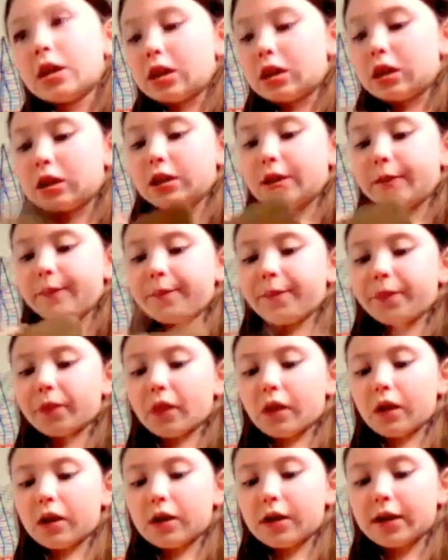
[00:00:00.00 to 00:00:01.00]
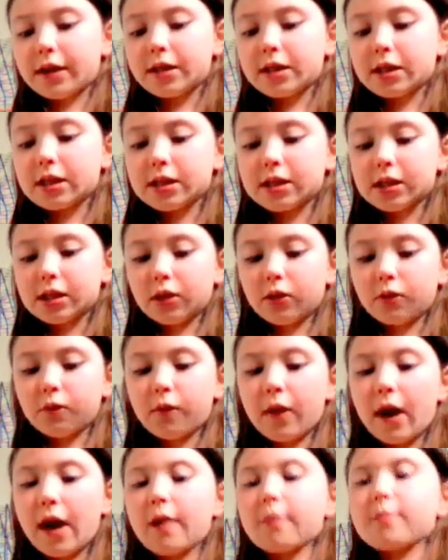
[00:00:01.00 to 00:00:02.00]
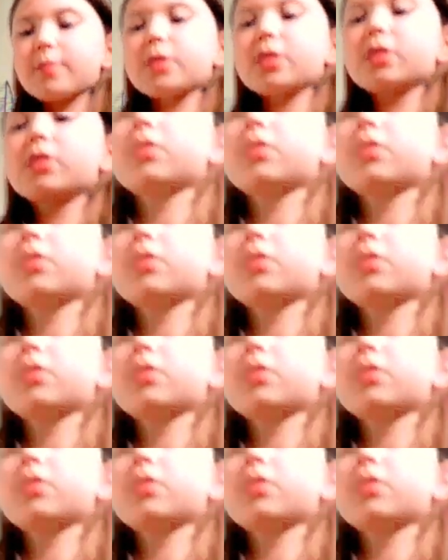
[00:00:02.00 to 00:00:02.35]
I just wrapped